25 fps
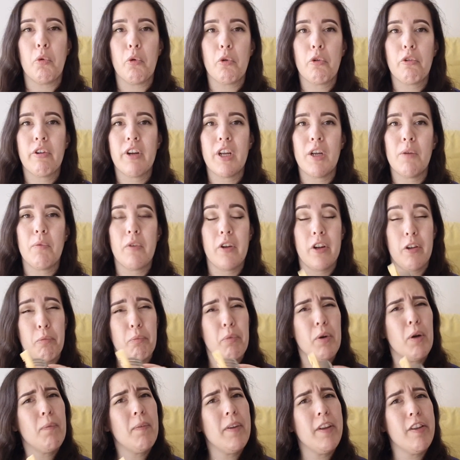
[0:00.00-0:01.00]
cream on and
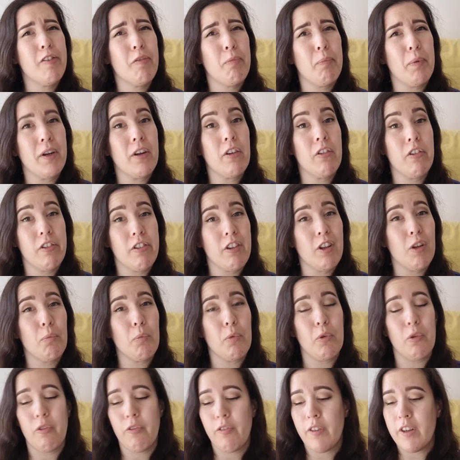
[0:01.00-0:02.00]
probably sprinkle some
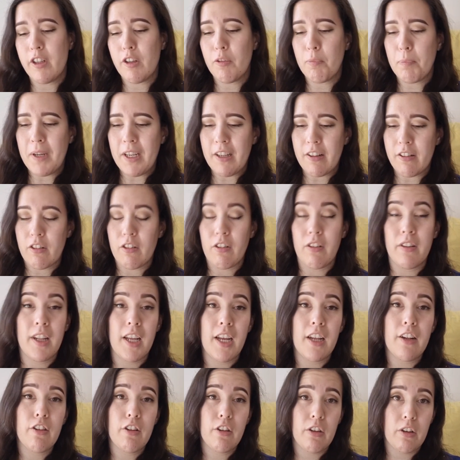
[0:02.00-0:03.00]
more fudge pieces on there
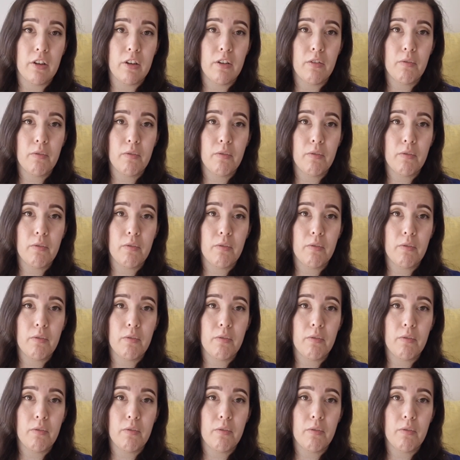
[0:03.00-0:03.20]
too.